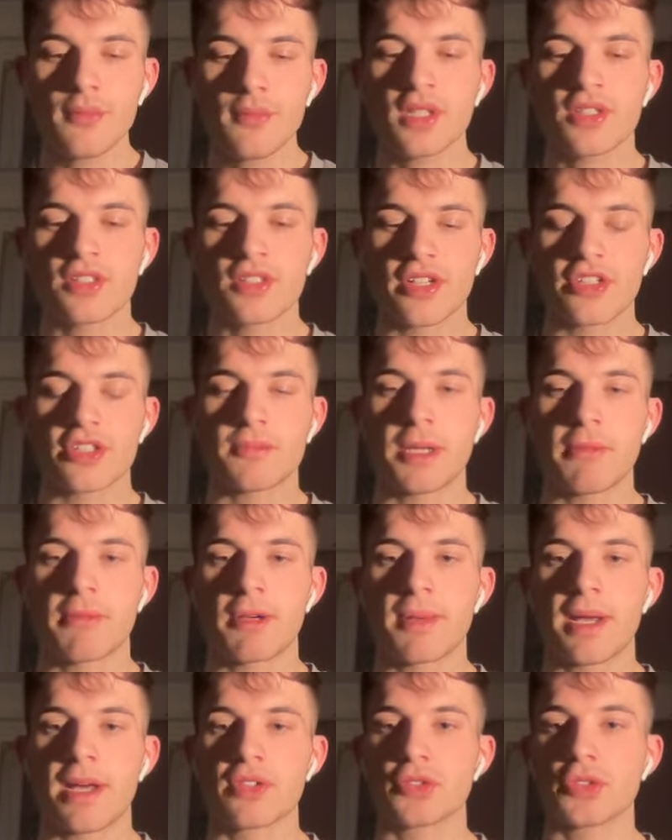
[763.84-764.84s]
certain people
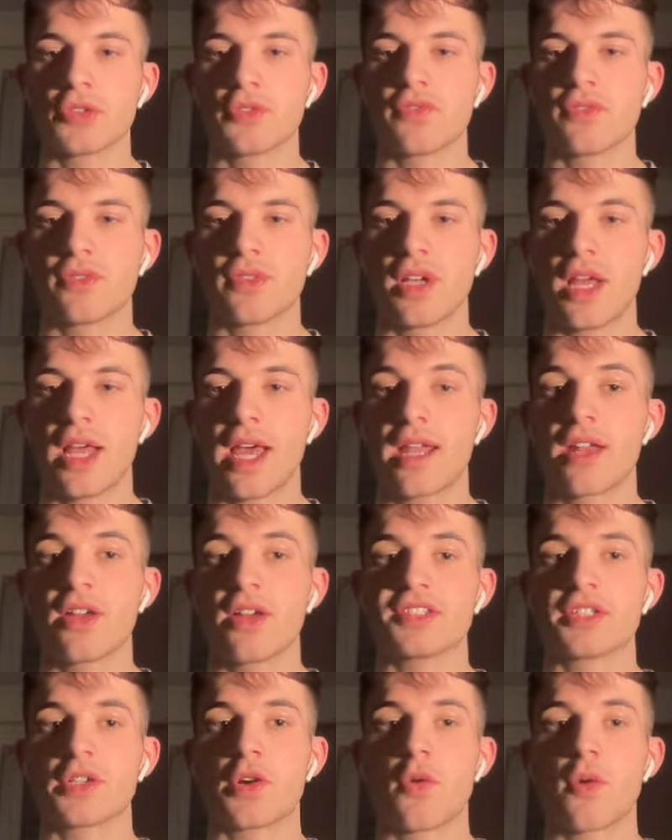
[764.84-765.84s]
about sort of
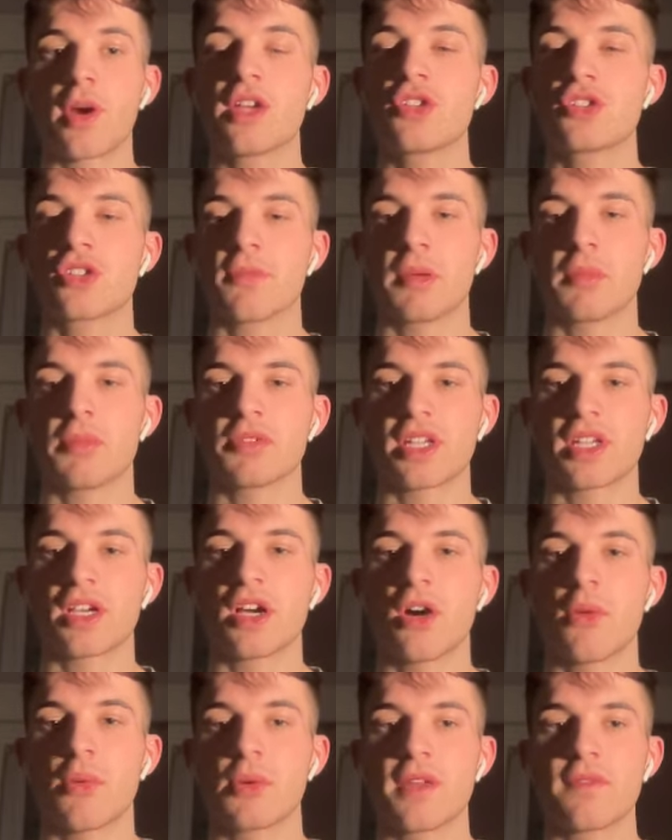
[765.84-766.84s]
analysing Croatia, and people saying, "Oh,
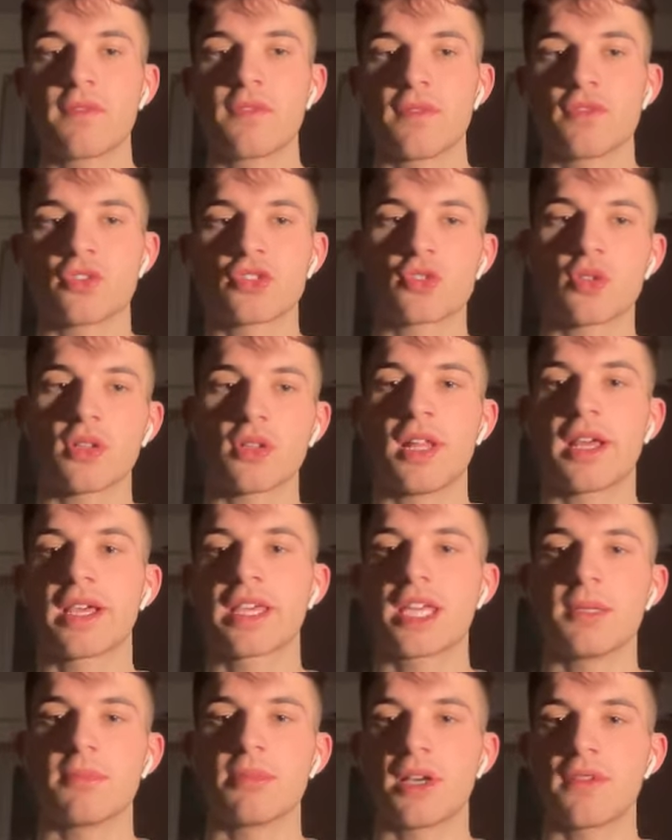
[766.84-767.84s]
well, they've just got
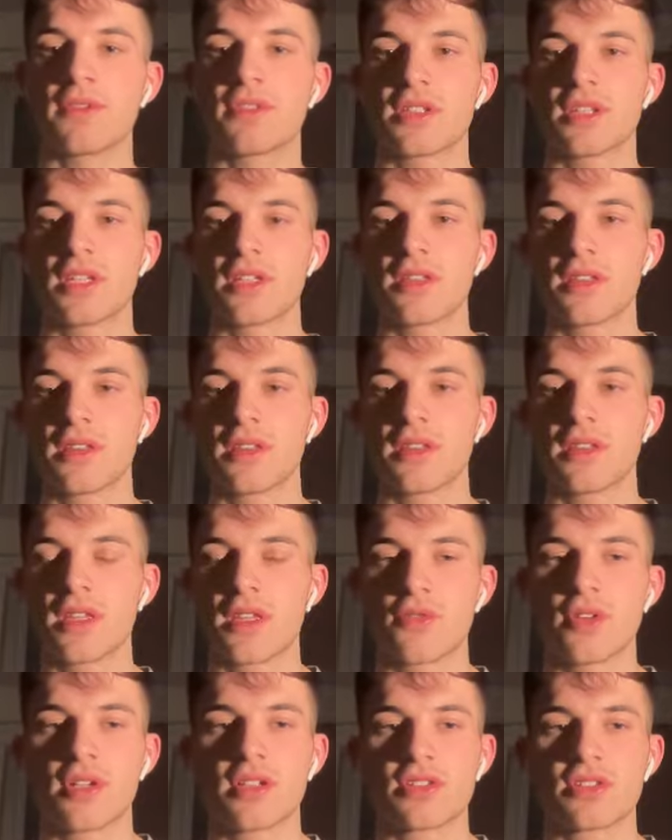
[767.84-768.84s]
lucky," but I've said
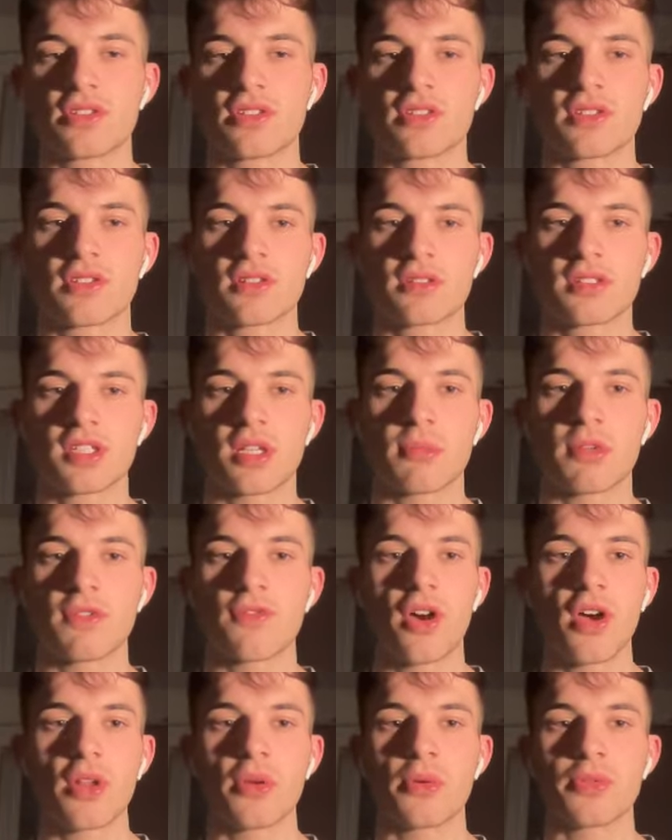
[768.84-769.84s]
they've reached
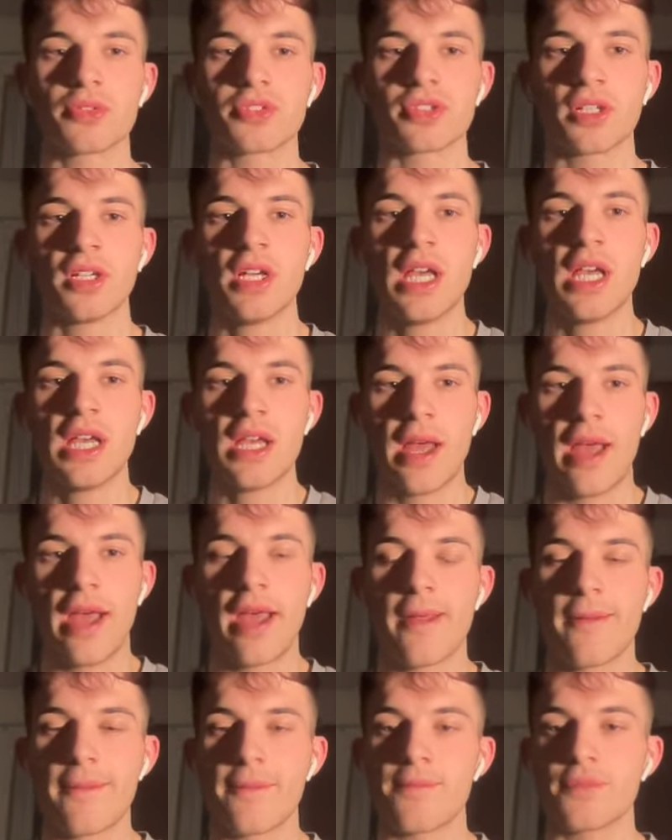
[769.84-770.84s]
semi-finals at
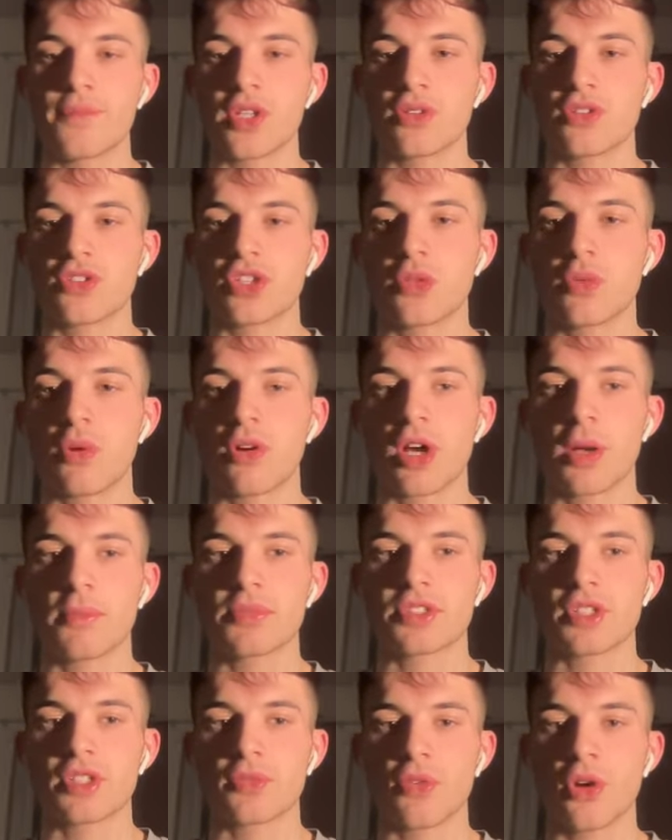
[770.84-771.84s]
2 World
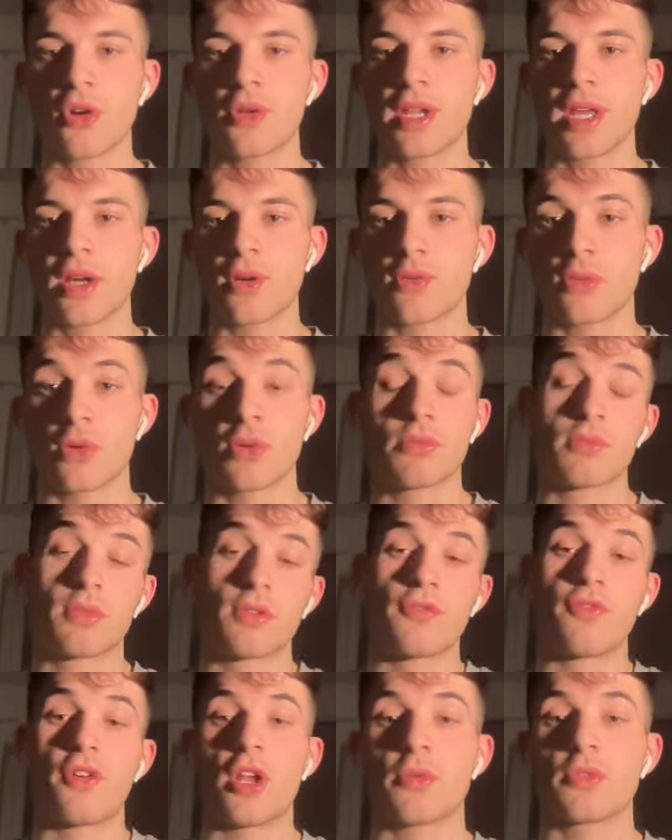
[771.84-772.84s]
Cups in a row now. Or
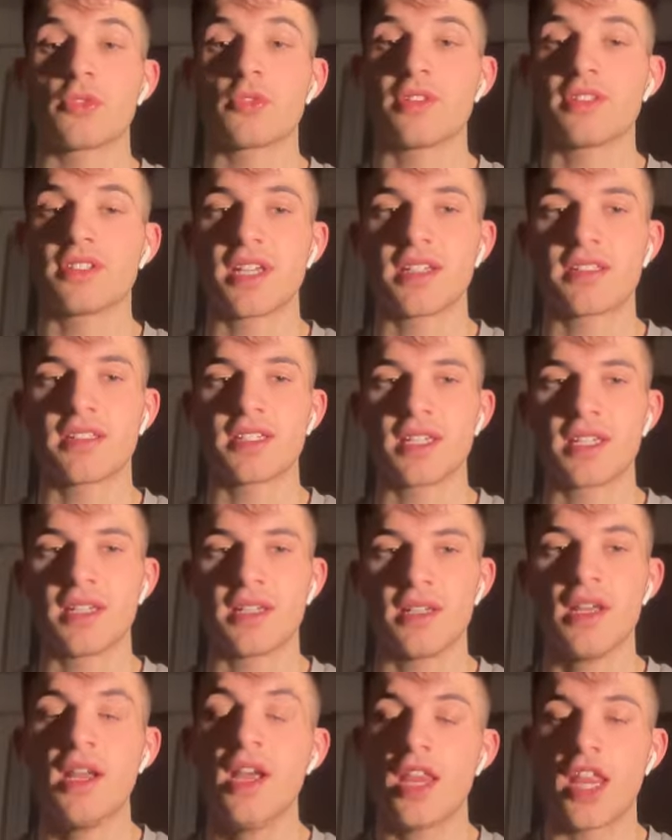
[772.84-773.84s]
the final in
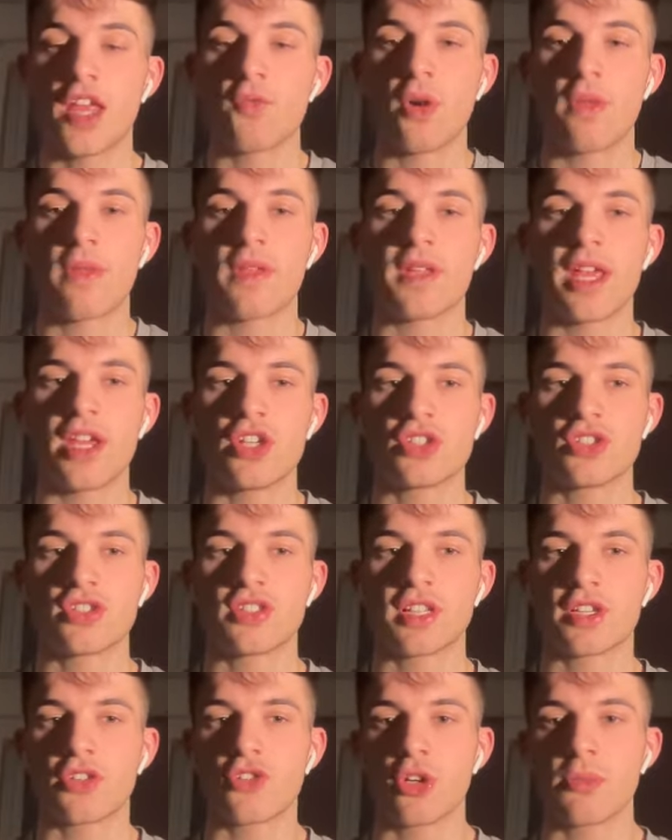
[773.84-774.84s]
2018, they've won their Nations
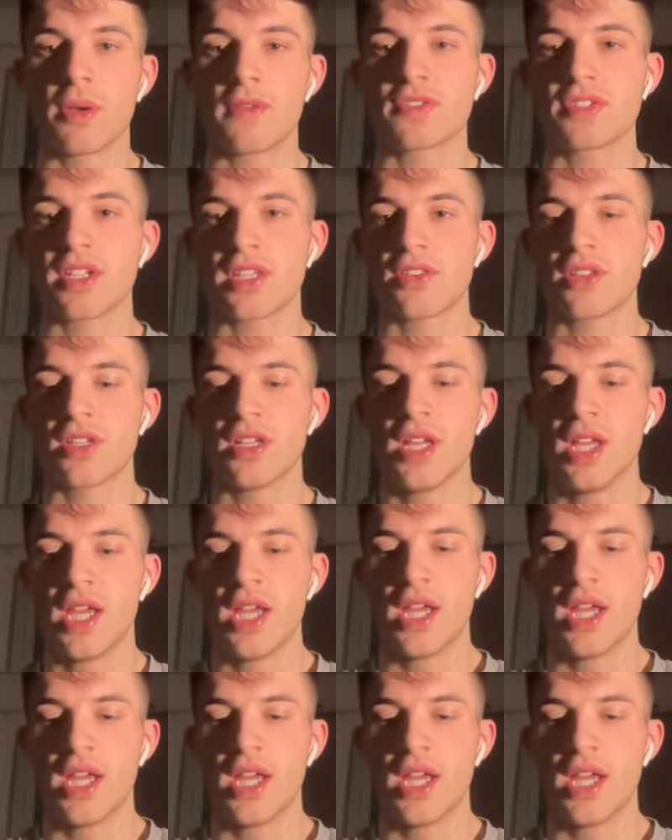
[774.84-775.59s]
League group. I've said that